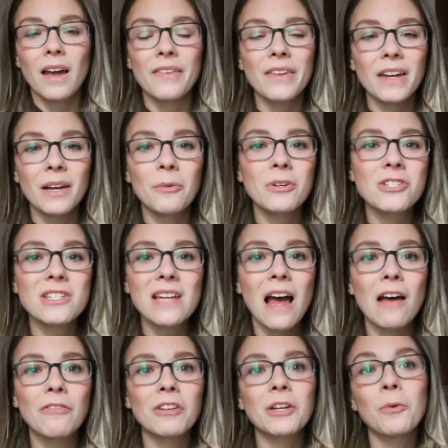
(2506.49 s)
And then I would just
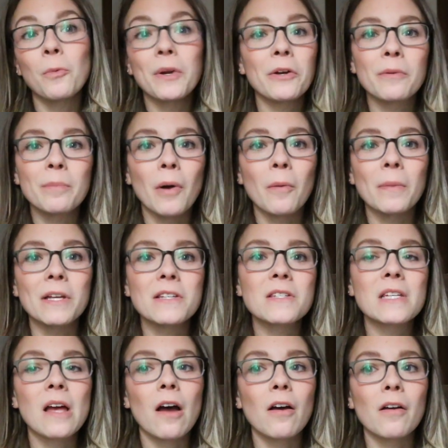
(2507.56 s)
have like weird moments,